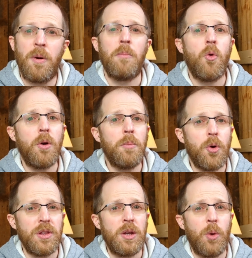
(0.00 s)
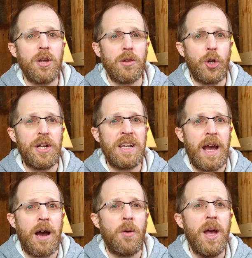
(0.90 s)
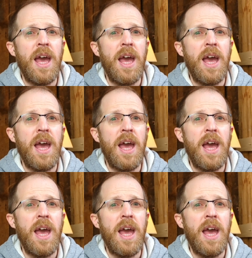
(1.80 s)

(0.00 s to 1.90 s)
But more importantly, what you're learning now